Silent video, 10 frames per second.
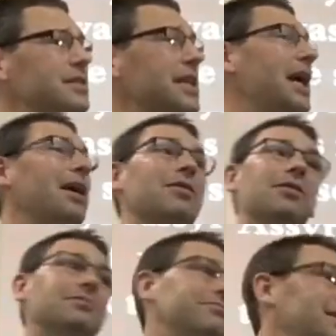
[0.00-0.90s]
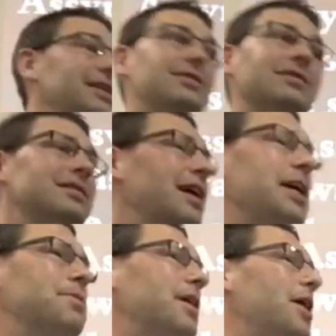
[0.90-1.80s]
care or is just not
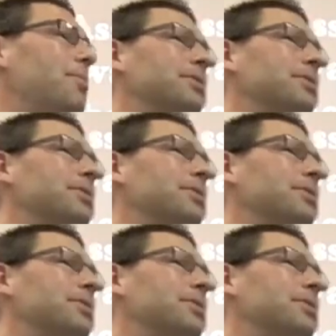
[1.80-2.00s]
able to help us